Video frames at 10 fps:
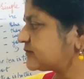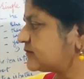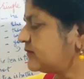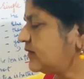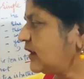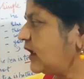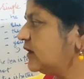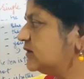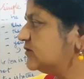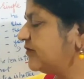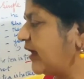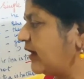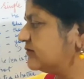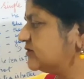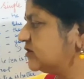that we
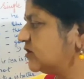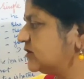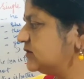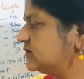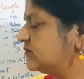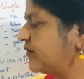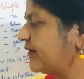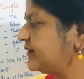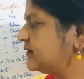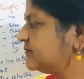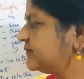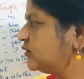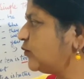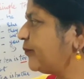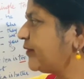add instead of
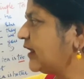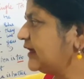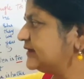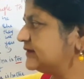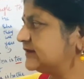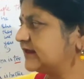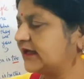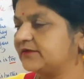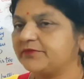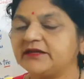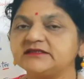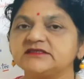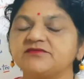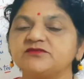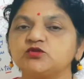to? The
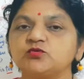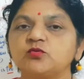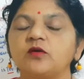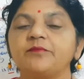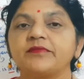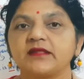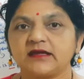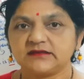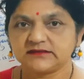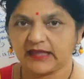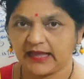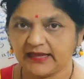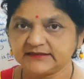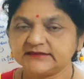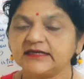infinitive to,
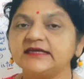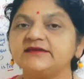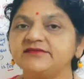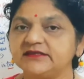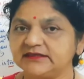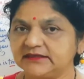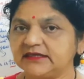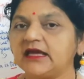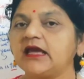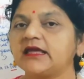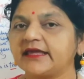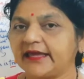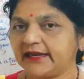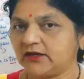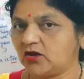that he
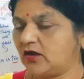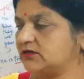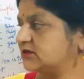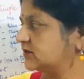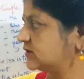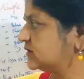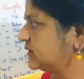cannot.